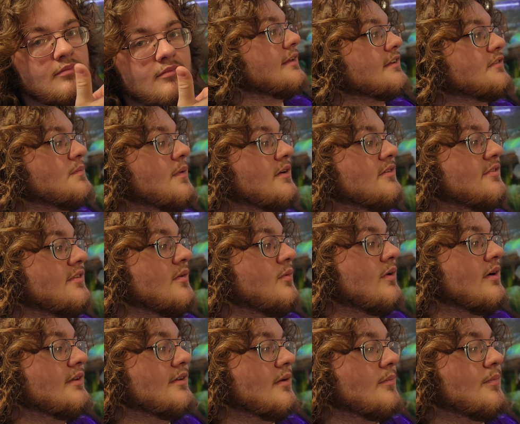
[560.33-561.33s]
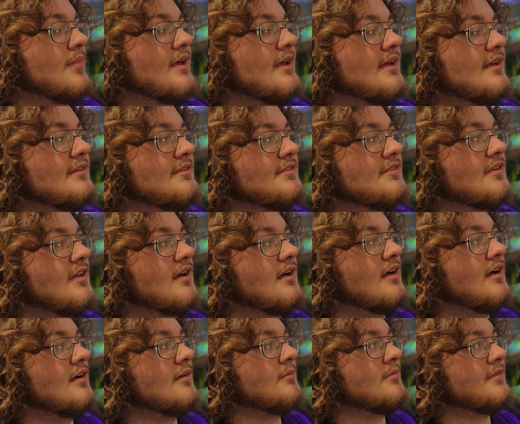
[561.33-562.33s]
That's personally one of their biggest
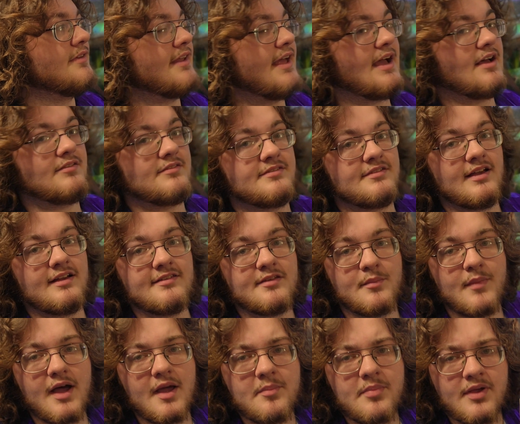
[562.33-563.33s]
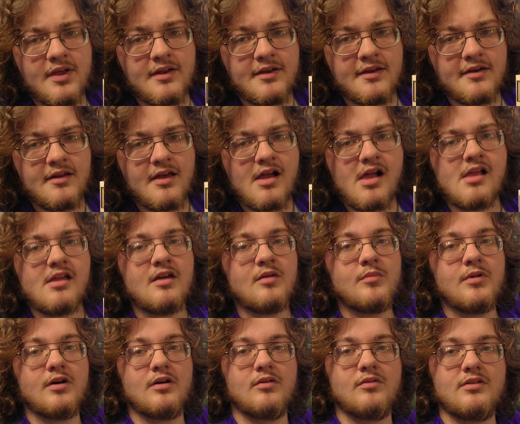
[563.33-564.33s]
downsides in my opinion.
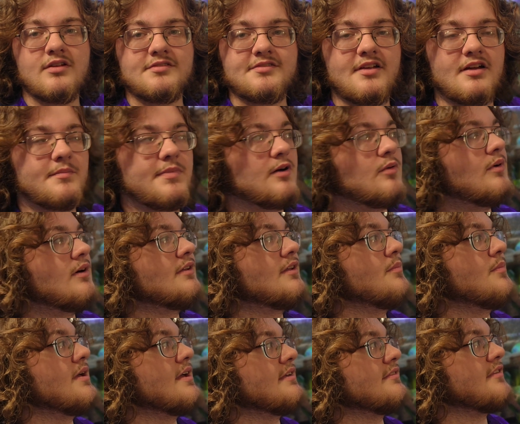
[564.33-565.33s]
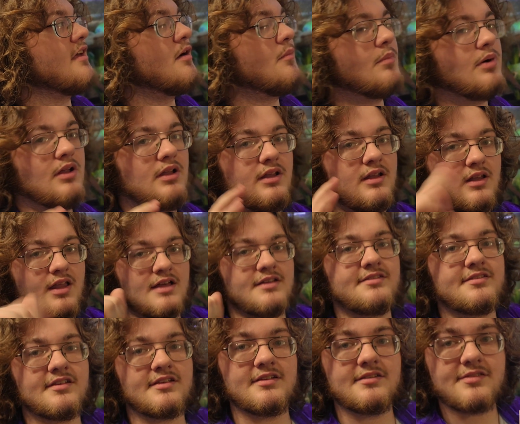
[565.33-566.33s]
But let's talk about one of the biggest
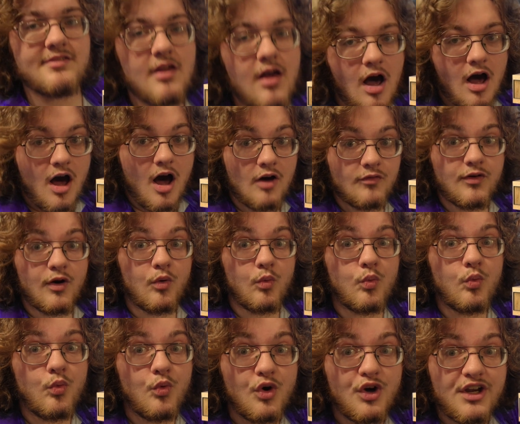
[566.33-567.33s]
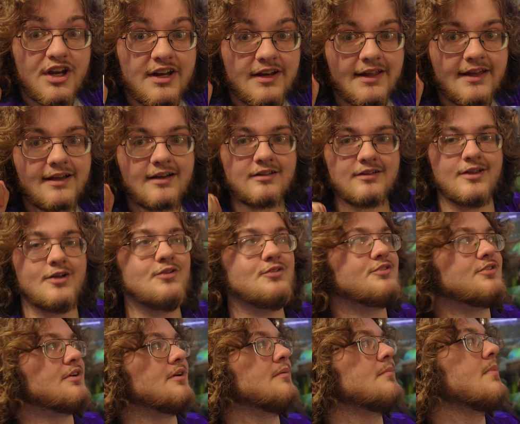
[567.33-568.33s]
pluses of a wooden
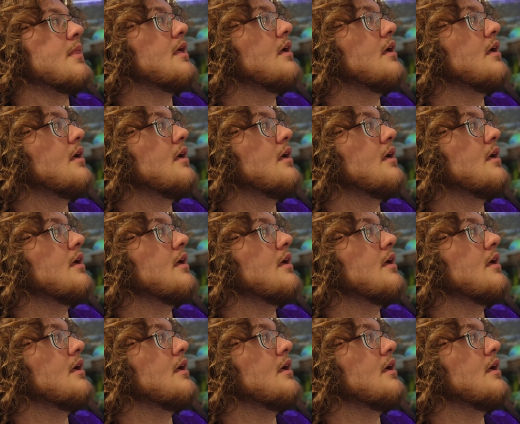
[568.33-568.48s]
enclosure,